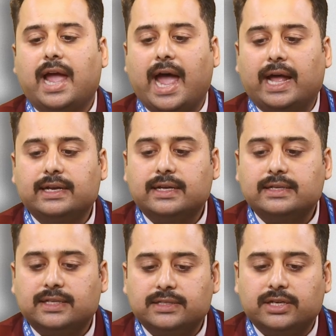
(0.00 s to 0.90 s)
and
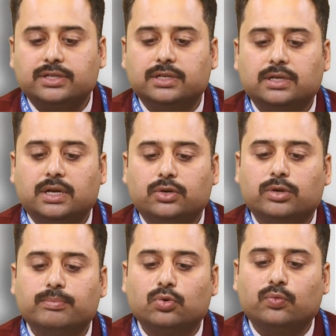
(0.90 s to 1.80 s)
suggestions to
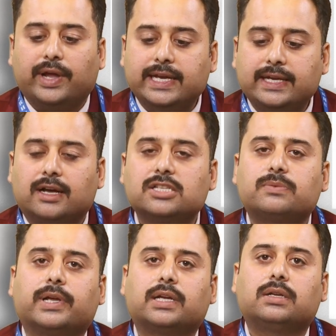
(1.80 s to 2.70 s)
improve any
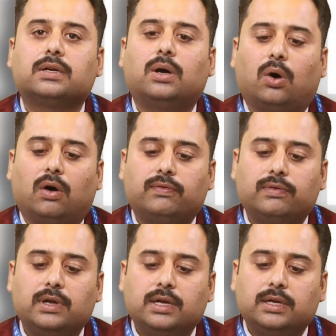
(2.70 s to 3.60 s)
aspect of
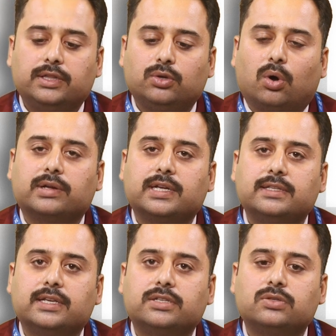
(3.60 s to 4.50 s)
the
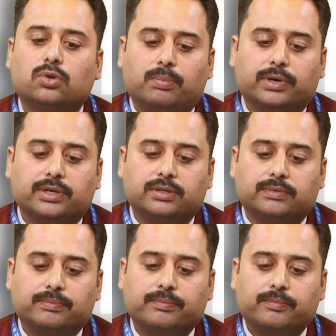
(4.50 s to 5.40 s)
organization's
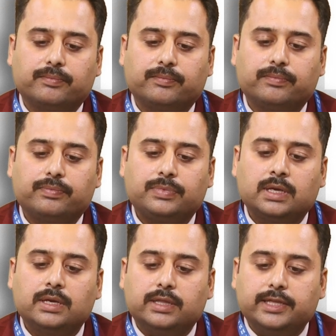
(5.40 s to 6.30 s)
operation.
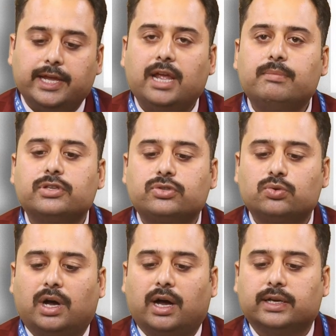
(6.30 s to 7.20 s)
The aim is
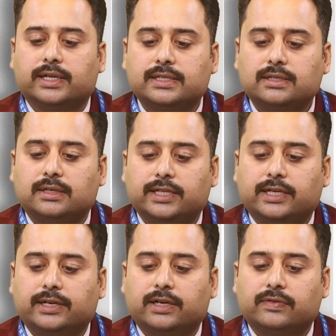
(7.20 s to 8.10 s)
to harness the
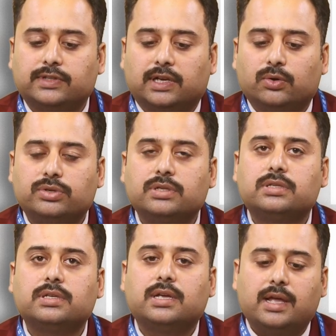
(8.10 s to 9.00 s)
creative
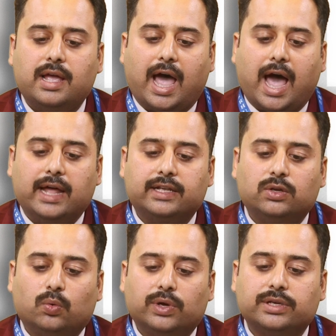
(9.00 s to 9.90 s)
solutions and
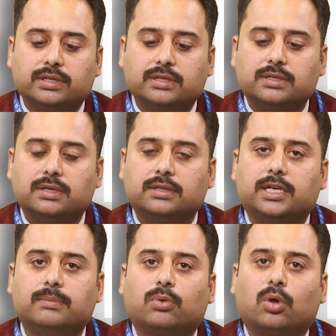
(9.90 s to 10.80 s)
innovations
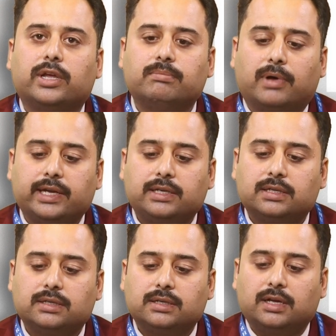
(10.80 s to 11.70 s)
that employee might
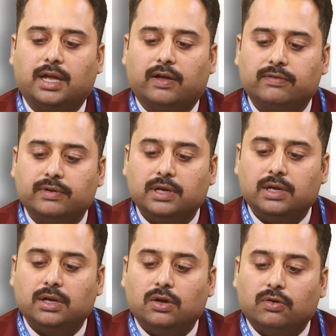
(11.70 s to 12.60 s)
have,
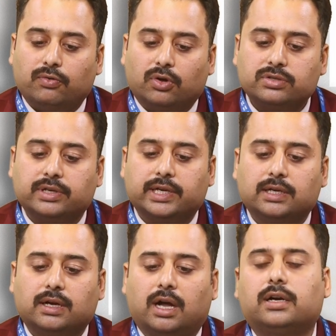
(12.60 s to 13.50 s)

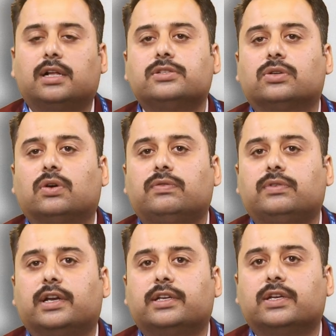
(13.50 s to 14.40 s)
fostering a culture of
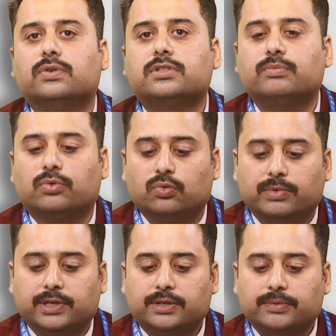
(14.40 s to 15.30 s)
continuous
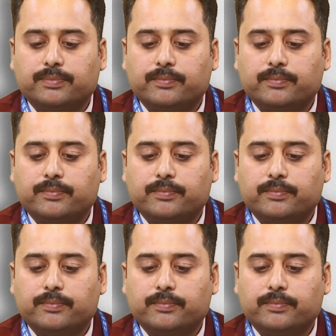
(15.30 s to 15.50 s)
improvement.